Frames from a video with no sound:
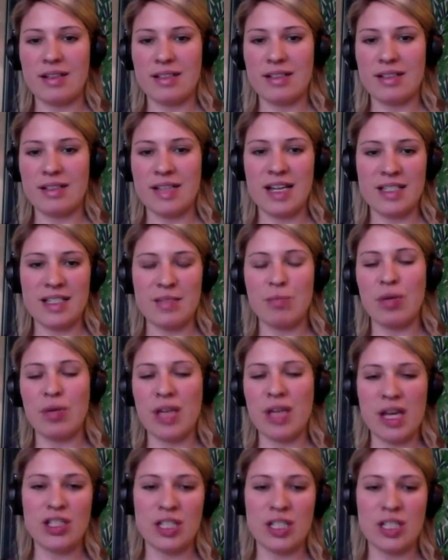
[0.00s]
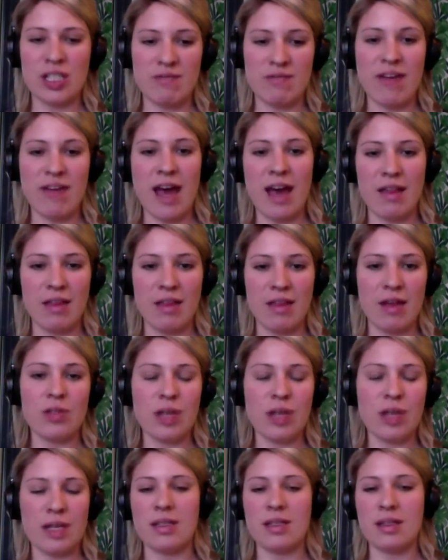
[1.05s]
tax implications, that those
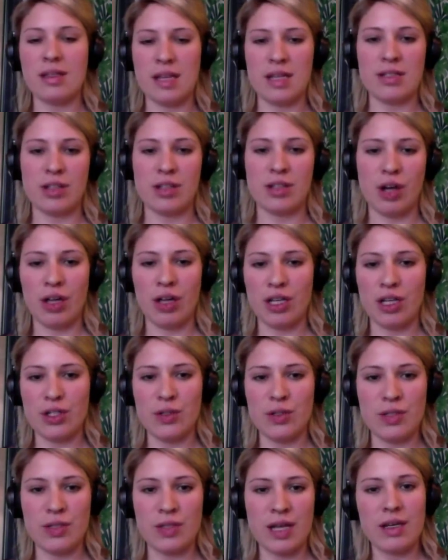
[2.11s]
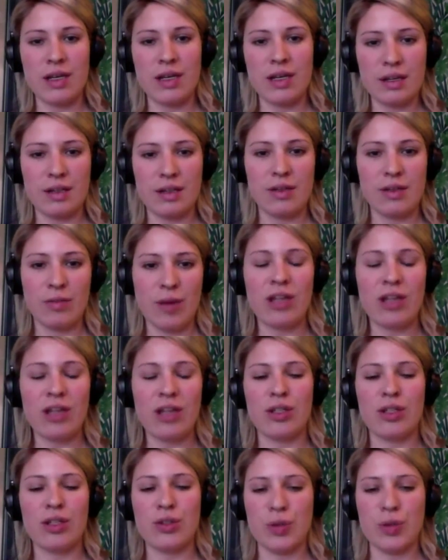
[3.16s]
kinds of things are all issues that
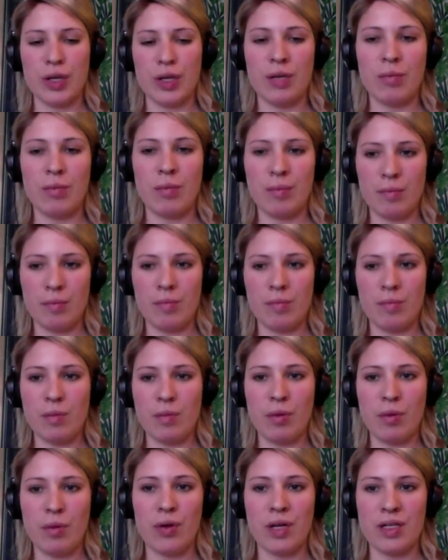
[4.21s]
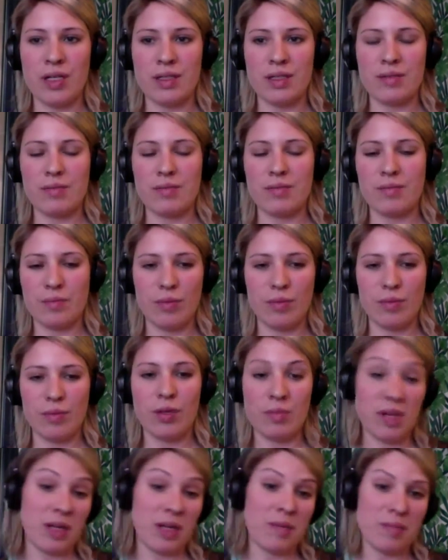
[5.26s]
regulatory components
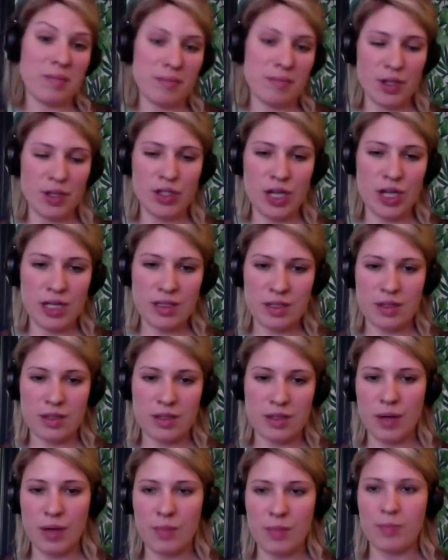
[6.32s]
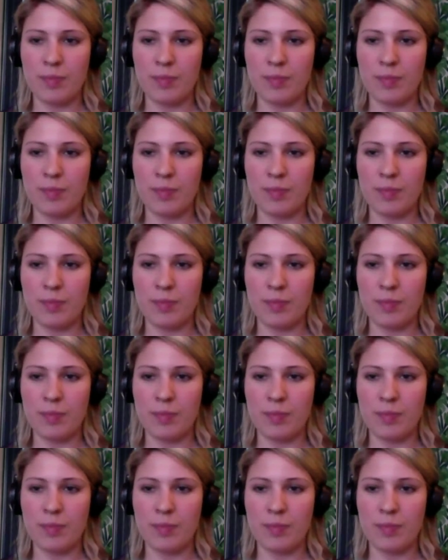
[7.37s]
could be addressed as well.